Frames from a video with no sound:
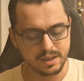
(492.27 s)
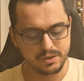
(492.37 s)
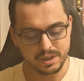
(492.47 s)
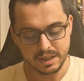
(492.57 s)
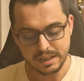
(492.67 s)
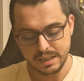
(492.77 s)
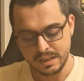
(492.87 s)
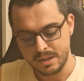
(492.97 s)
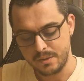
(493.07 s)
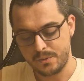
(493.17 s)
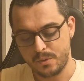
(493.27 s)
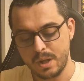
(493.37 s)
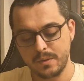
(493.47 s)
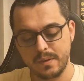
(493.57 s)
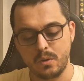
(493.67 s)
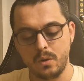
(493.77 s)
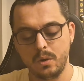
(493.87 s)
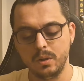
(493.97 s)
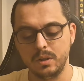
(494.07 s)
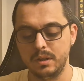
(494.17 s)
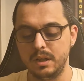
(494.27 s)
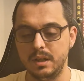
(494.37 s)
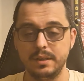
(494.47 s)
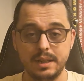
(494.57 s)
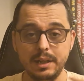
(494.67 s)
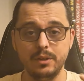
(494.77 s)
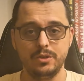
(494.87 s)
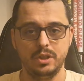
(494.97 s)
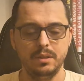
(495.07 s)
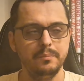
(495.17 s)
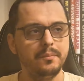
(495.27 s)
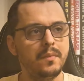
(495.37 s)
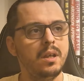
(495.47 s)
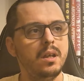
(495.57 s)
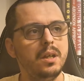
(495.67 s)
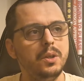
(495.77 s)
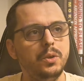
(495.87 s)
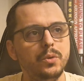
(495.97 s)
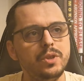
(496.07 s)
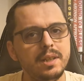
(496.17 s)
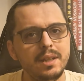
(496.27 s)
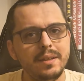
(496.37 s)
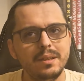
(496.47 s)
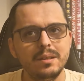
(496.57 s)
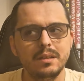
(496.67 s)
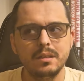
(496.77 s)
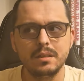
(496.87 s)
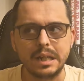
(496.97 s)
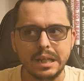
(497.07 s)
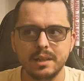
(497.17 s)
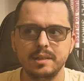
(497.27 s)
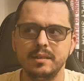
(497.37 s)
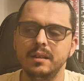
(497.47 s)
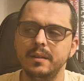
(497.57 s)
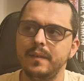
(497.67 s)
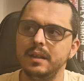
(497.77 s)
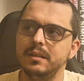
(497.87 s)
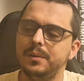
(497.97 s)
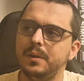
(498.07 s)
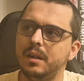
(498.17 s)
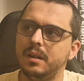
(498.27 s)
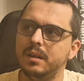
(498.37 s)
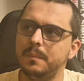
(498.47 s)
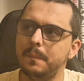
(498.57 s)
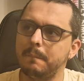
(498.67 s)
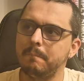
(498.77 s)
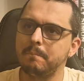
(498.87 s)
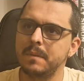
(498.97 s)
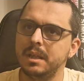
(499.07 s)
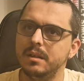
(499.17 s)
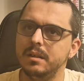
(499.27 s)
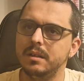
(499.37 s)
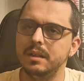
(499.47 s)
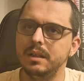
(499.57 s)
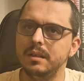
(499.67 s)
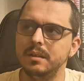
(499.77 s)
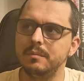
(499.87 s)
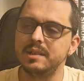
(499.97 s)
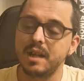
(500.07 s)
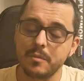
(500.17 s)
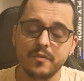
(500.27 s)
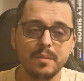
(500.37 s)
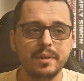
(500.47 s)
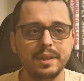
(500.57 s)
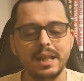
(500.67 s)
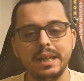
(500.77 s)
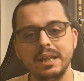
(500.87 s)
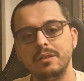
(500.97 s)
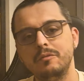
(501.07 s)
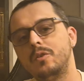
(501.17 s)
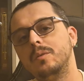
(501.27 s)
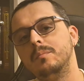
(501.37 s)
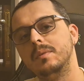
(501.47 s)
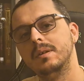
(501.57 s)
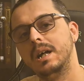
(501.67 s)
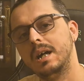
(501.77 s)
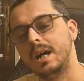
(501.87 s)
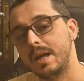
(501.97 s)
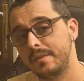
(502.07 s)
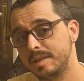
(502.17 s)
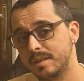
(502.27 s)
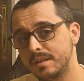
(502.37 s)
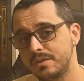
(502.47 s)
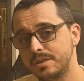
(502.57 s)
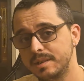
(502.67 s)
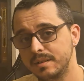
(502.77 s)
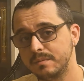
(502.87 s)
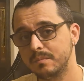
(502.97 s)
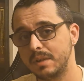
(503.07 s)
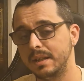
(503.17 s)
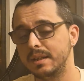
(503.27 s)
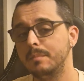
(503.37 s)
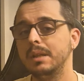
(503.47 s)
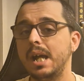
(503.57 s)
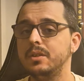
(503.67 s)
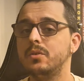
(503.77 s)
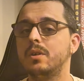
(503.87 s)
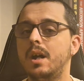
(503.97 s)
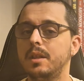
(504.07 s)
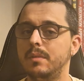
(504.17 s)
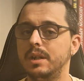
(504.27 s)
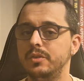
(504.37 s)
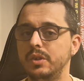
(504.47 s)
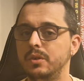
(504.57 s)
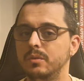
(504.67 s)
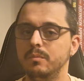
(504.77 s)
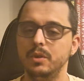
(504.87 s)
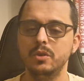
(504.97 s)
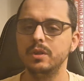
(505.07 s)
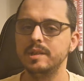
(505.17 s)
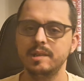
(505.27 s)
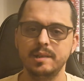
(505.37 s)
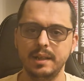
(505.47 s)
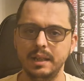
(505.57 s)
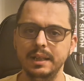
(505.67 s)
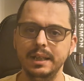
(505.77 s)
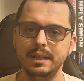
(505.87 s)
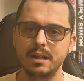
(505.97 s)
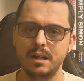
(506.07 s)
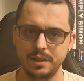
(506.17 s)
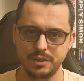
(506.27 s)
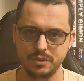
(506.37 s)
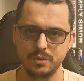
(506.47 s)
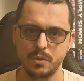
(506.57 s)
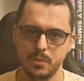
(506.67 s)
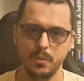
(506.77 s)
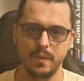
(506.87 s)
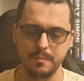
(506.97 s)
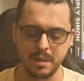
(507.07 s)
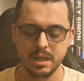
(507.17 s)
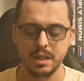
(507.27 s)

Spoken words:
generally throughout the whole trilogy, you see tricks that are some of them are taken from other genres and applied to card magic. You don't necessarily need cards to do them,